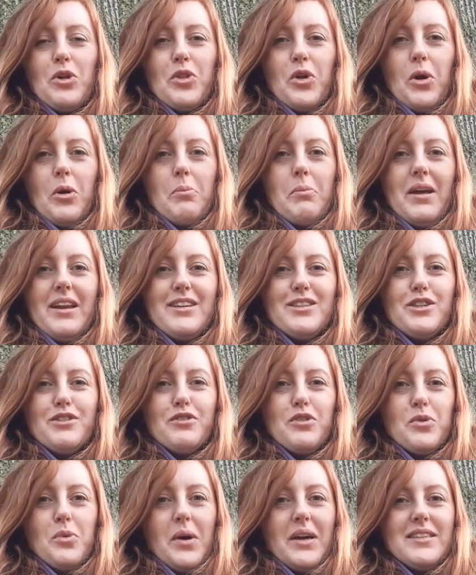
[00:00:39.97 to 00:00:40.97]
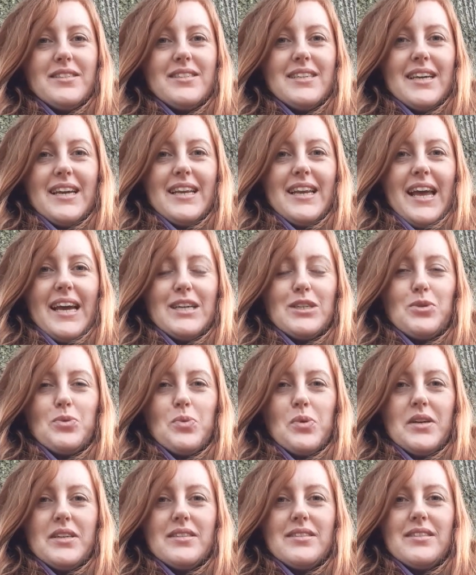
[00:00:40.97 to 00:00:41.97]
There are many different ways to connect
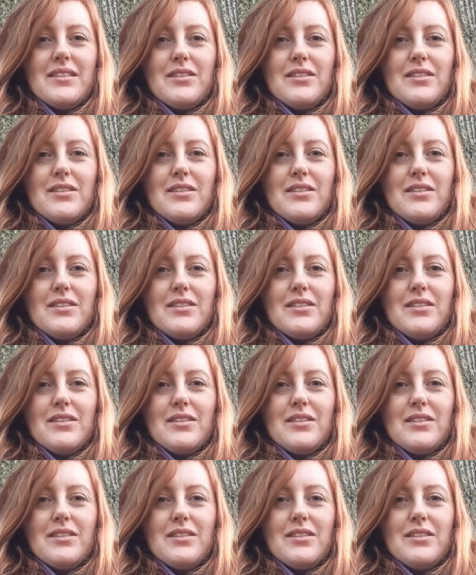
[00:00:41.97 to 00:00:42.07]
with